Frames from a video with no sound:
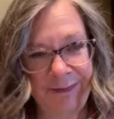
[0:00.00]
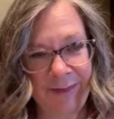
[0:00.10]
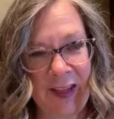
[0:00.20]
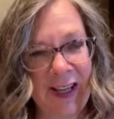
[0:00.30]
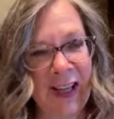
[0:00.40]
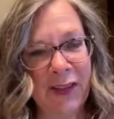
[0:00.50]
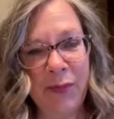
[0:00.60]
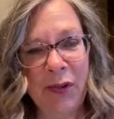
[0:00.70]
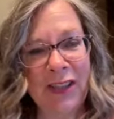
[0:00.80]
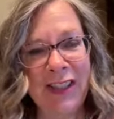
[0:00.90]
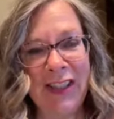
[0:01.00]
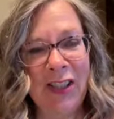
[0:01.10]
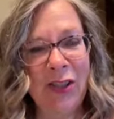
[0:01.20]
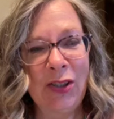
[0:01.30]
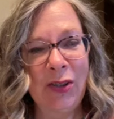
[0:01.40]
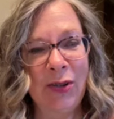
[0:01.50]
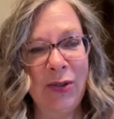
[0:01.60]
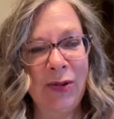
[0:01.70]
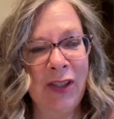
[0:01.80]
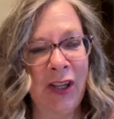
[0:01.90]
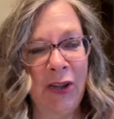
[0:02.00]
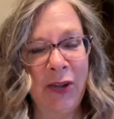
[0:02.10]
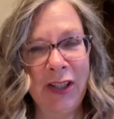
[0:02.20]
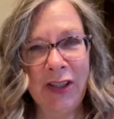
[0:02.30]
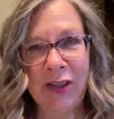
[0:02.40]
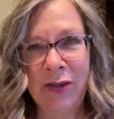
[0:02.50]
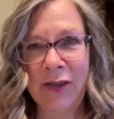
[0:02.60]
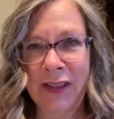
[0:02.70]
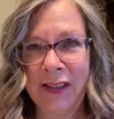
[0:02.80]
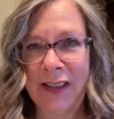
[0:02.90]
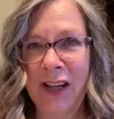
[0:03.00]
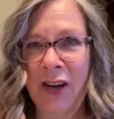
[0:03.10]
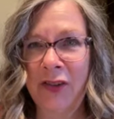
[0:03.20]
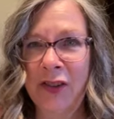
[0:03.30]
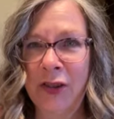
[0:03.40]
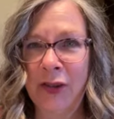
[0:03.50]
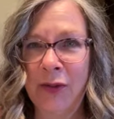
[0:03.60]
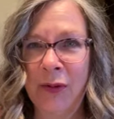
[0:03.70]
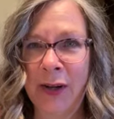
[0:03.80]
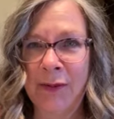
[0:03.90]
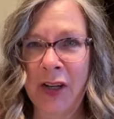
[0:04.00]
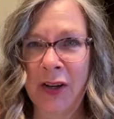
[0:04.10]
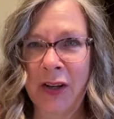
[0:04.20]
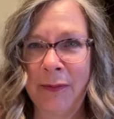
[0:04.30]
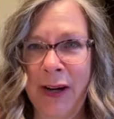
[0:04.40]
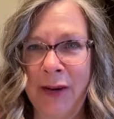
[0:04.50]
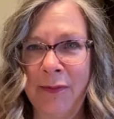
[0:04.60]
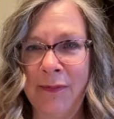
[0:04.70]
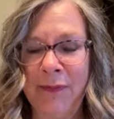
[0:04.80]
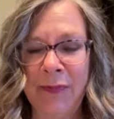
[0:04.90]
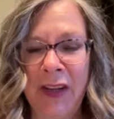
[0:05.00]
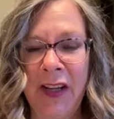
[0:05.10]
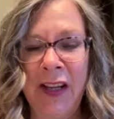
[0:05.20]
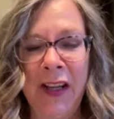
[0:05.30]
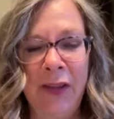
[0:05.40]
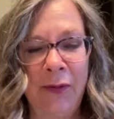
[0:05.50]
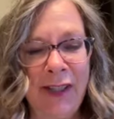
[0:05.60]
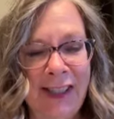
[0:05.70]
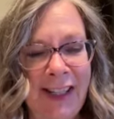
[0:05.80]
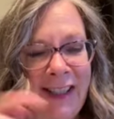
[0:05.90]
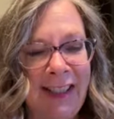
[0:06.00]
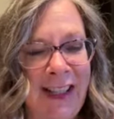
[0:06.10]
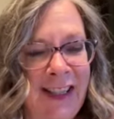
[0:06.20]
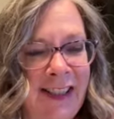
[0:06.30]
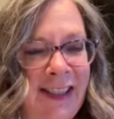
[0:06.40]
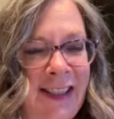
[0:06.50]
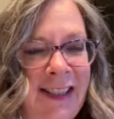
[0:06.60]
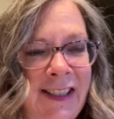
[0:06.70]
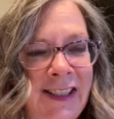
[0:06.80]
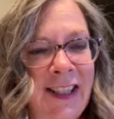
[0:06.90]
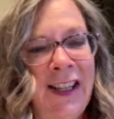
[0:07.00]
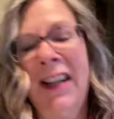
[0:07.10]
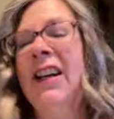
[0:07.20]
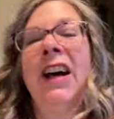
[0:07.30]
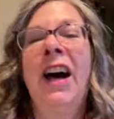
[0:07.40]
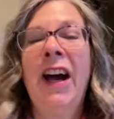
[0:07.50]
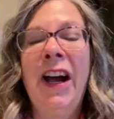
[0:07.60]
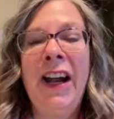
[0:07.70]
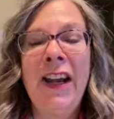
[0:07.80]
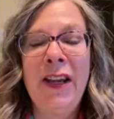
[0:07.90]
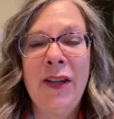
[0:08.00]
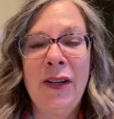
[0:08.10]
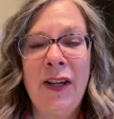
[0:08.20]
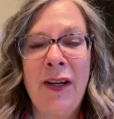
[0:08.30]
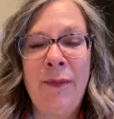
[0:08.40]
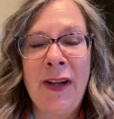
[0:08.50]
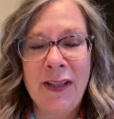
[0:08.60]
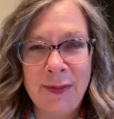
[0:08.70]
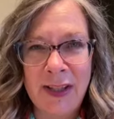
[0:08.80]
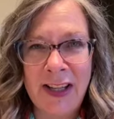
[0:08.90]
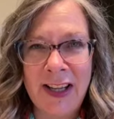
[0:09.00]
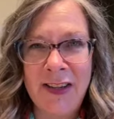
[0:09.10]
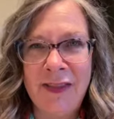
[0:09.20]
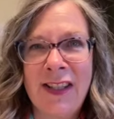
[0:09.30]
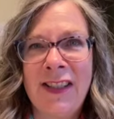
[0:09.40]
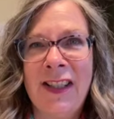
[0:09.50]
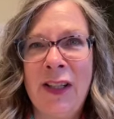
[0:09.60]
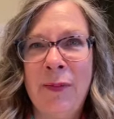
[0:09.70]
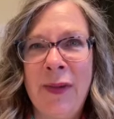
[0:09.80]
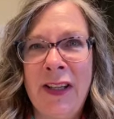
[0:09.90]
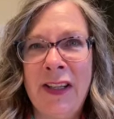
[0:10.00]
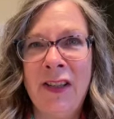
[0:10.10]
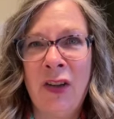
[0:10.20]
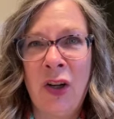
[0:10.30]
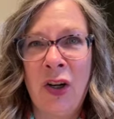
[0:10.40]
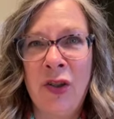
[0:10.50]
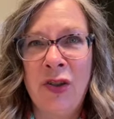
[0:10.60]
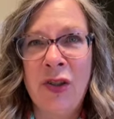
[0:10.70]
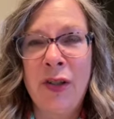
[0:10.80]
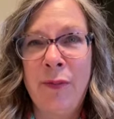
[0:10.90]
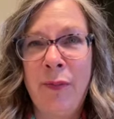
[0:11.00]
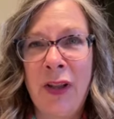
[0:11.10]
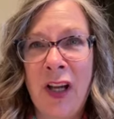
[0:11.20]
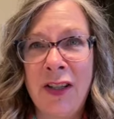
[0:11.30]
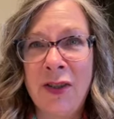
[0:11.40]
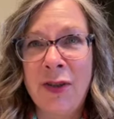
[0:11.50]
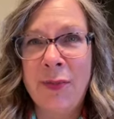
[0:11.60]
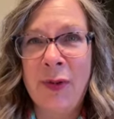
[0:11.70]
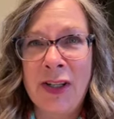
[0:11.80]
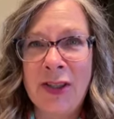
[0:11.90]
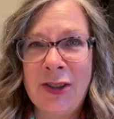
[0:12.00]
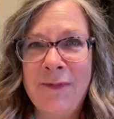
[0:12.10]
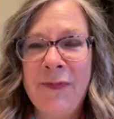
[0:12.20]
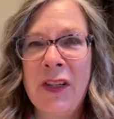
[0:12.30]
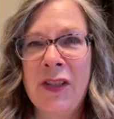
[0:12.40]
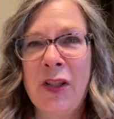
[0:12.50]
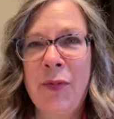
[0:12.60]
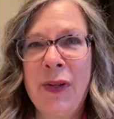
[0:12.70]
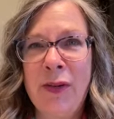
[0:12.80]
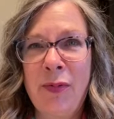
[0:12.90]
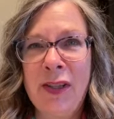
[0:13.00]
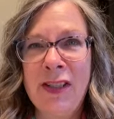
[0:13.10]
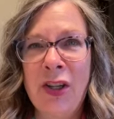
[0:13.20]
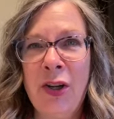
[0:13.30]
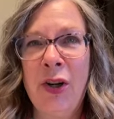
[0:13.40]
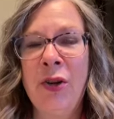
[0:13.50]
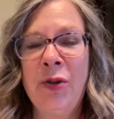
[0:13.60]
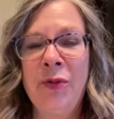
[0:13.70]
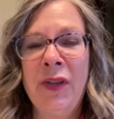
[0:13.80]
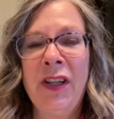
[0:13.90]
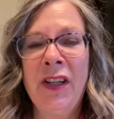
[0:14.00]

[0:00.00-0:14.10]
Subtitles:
I guess, printing issues, color issues, and I'll show you what I'm talking about. The reason I say this is my husband and I invested in a big, large plotter printer so that we could print our own